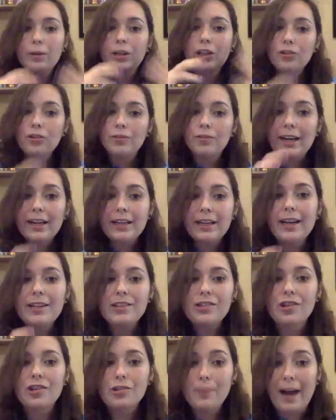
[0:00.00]
when you
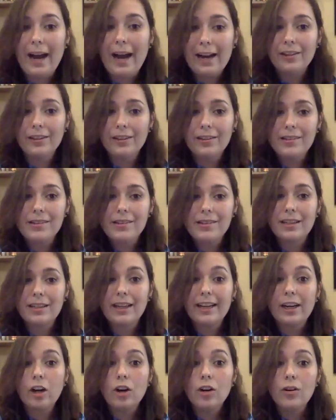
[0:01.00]
recognize those patterns and
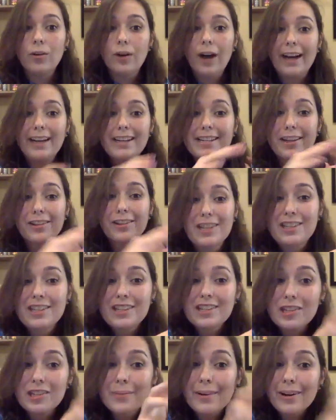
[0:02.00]
like, oh, I could tell this
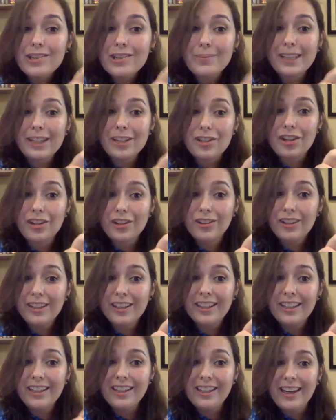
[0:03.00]
is supposed to be a joke,
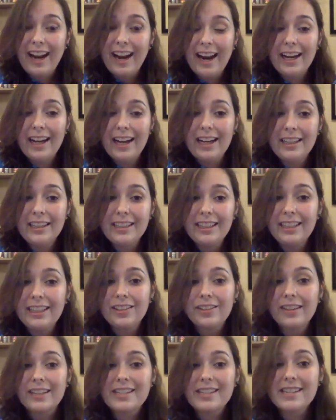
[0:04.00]
and
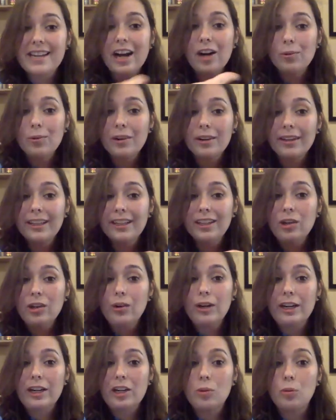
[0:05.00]
either it's not working
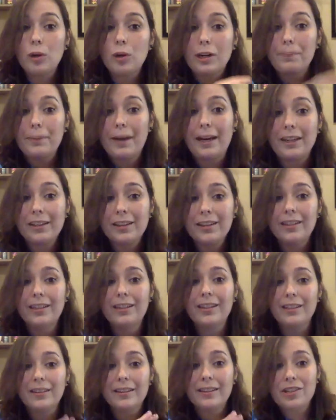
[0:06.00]
or it could work better.
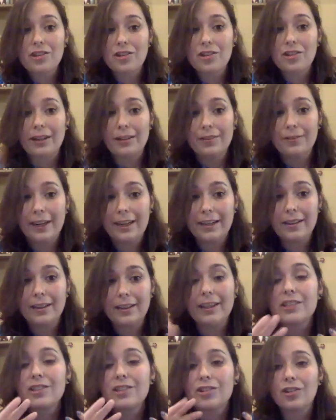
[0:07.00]
Let's try to
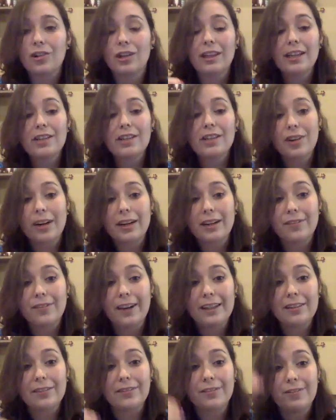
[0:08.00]
let's try to
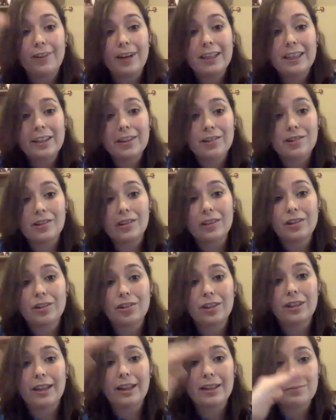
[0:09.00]
find a funnier
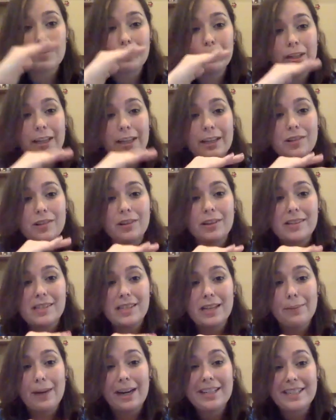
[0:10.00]
solution that plays on the
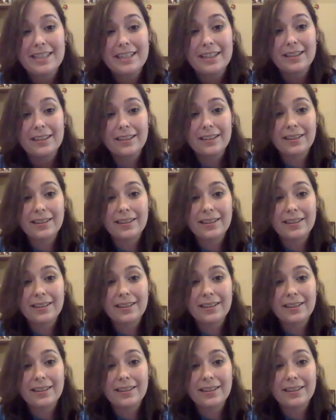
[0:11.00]
same idea.